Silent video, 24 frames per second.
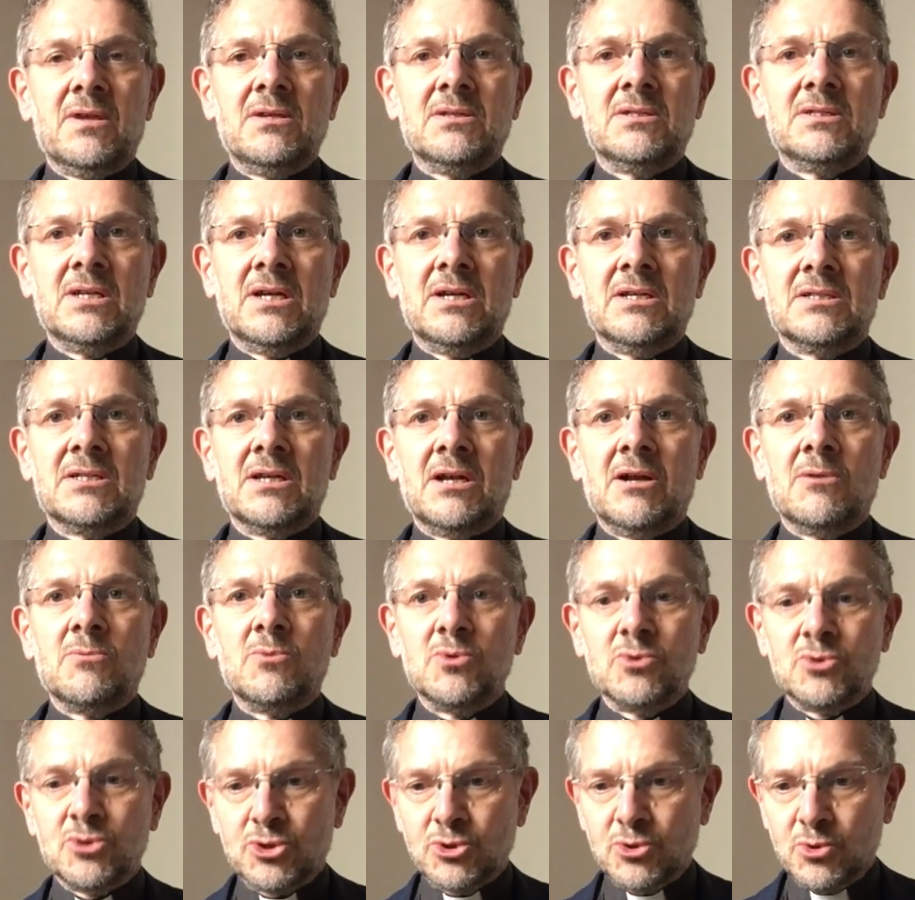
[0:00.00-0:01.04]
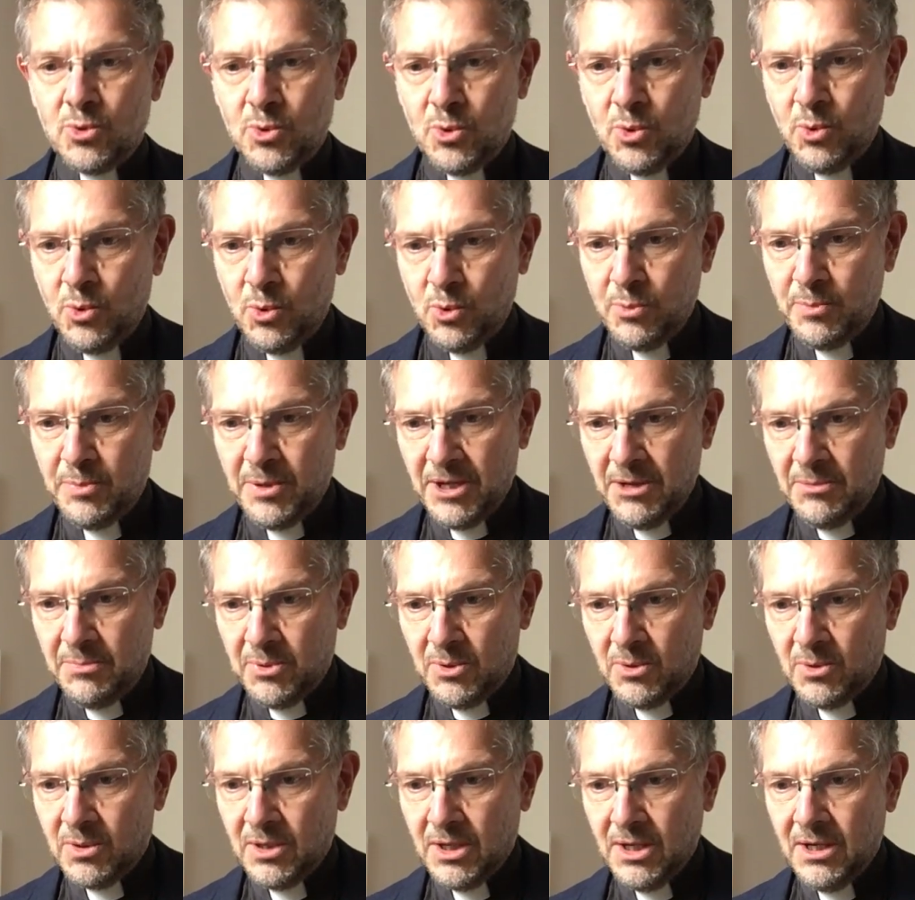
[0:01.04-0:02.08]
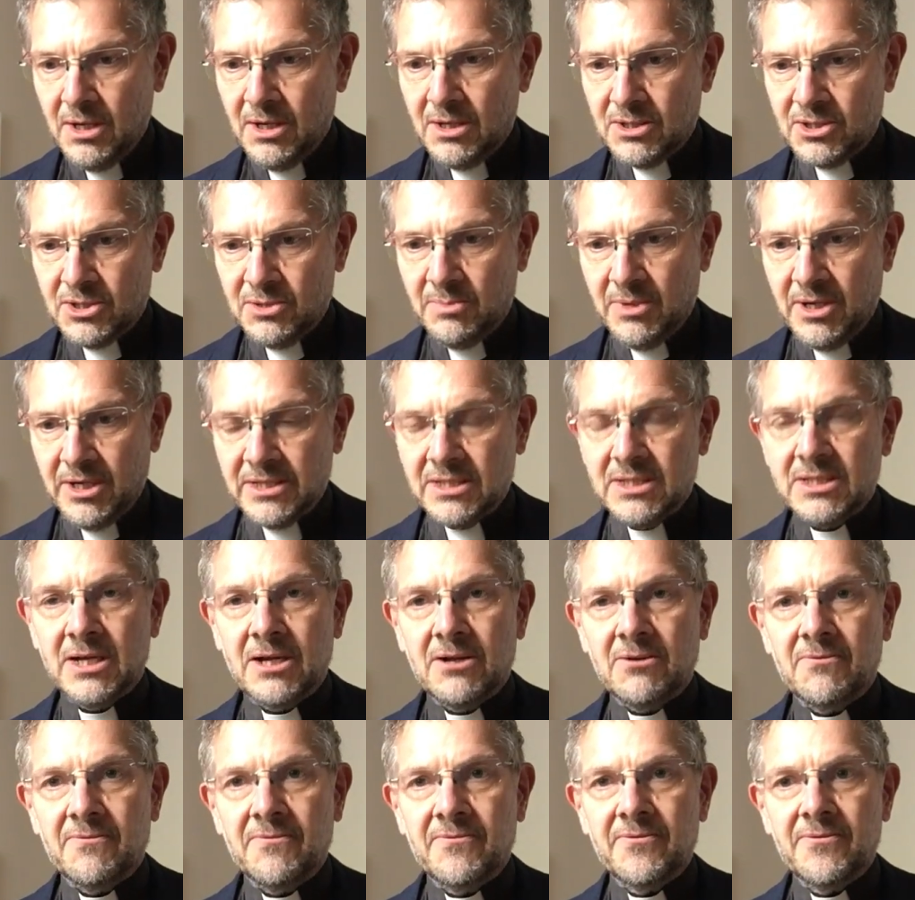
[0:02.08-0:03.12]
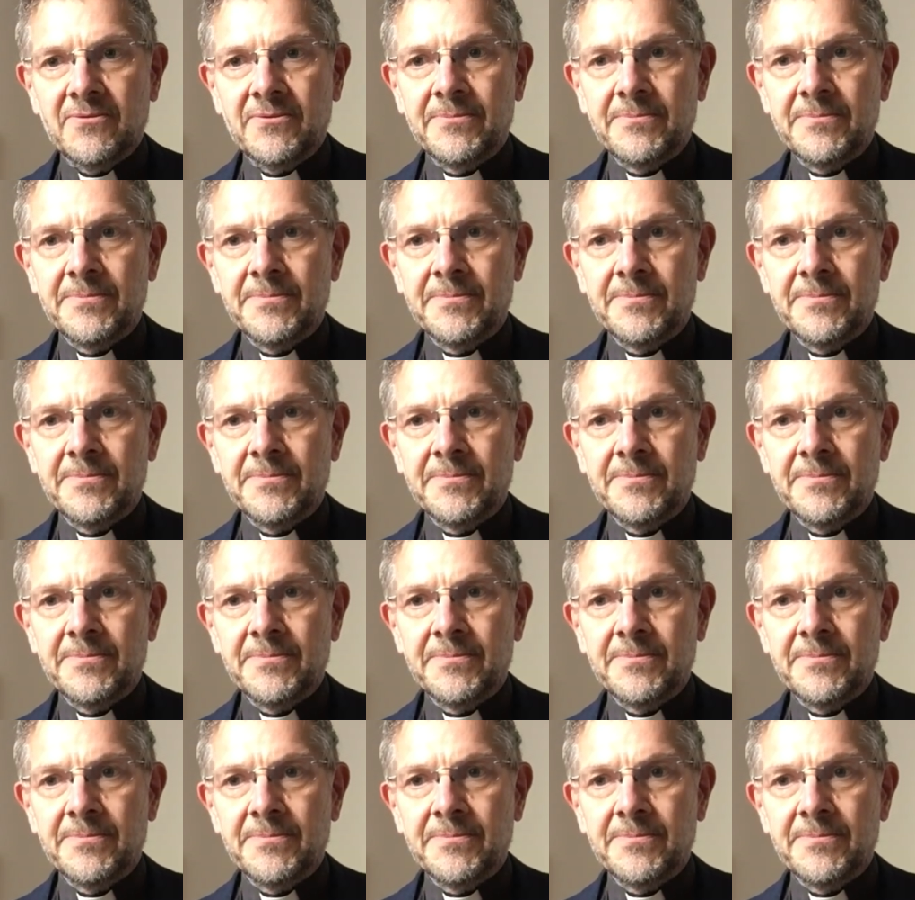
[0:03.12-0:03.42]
he says, I will draw all people to myself.